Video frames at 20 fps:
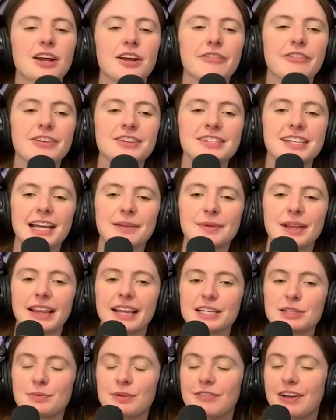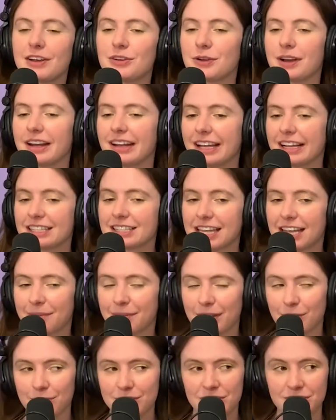first segment. Let's move on to our next
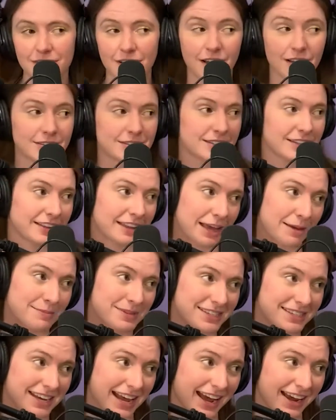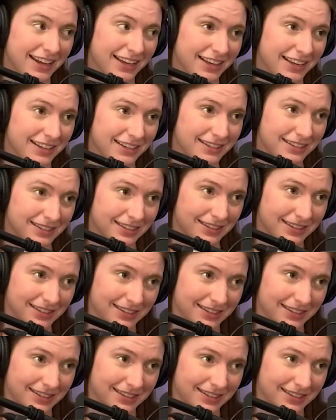segment, which is called Celeb Status.